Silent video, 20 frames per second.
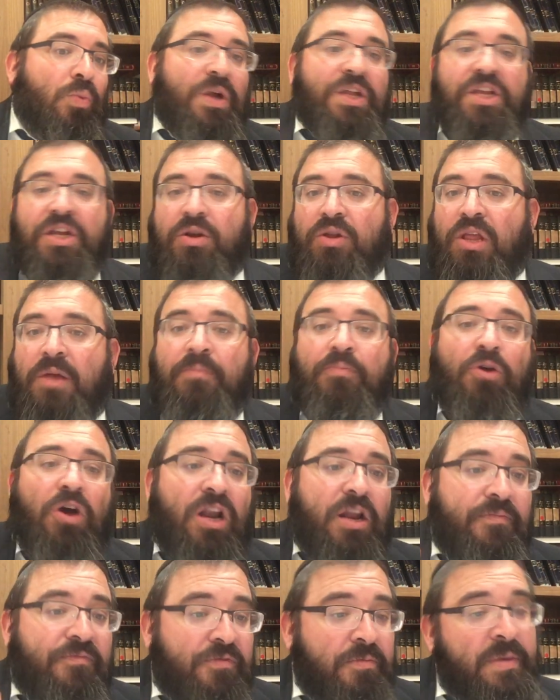One year they
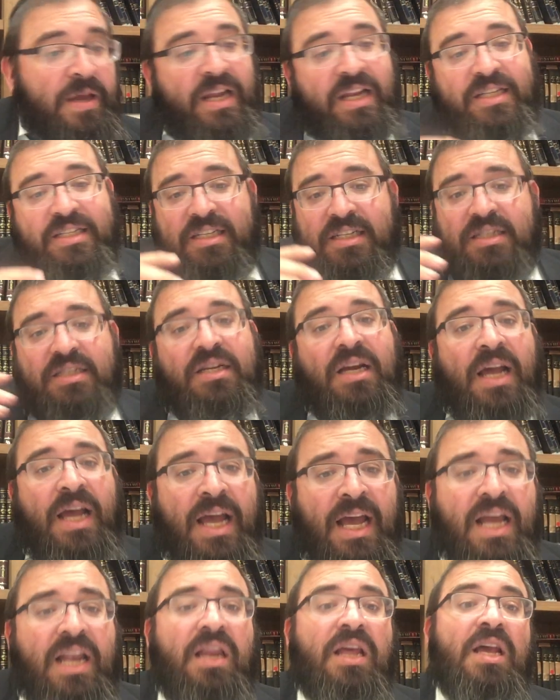brought him from Eretz
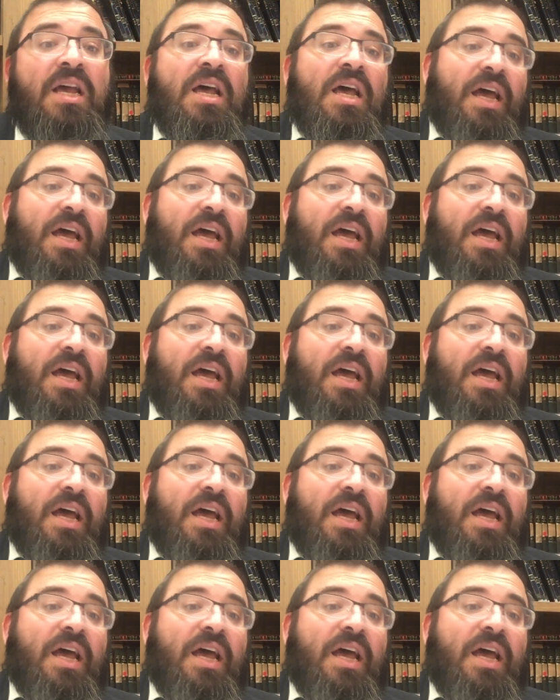Yisrael,